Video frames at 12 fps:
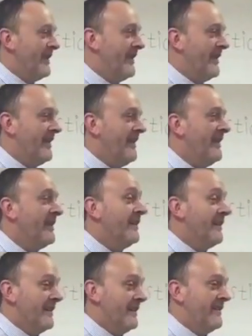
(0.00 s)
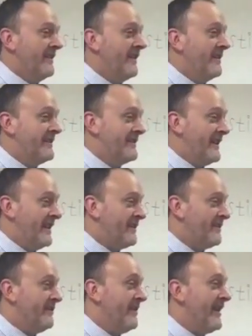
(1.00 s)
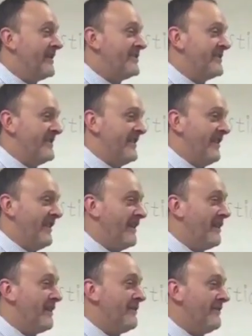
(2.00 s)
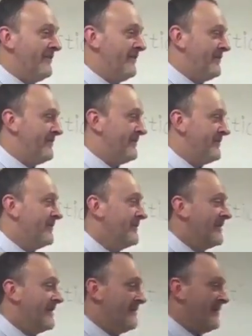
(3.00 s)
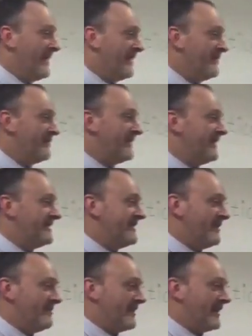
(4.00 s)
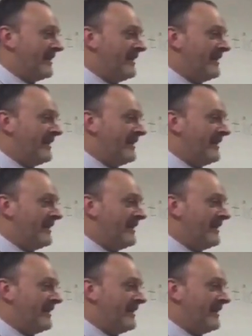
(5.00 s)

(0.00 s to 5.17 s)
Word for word: the the Declaration of come on, who can tell me